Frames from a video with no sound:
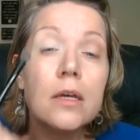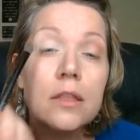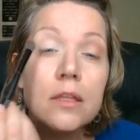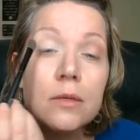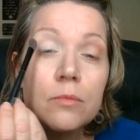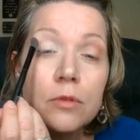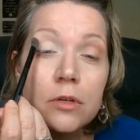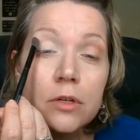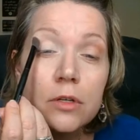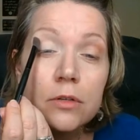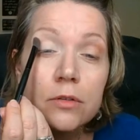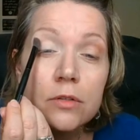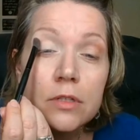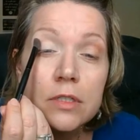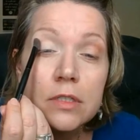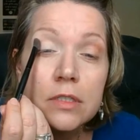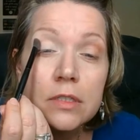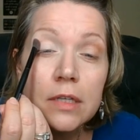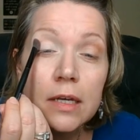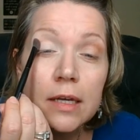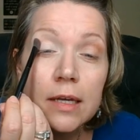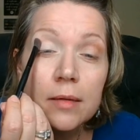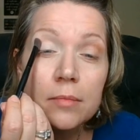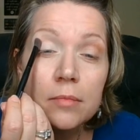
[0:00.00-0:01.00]
And we're going to do the
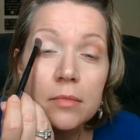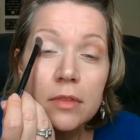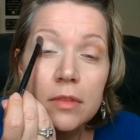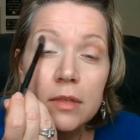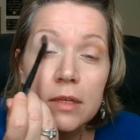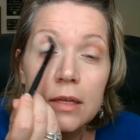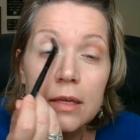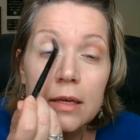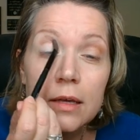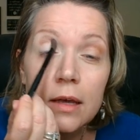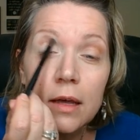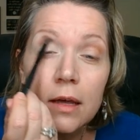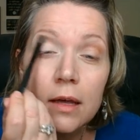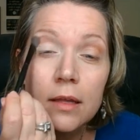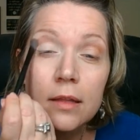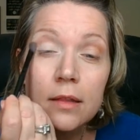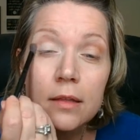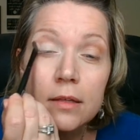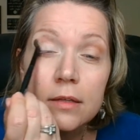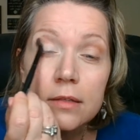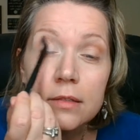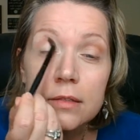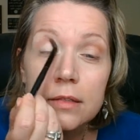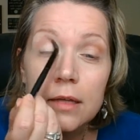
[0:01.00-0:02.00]
same thing on this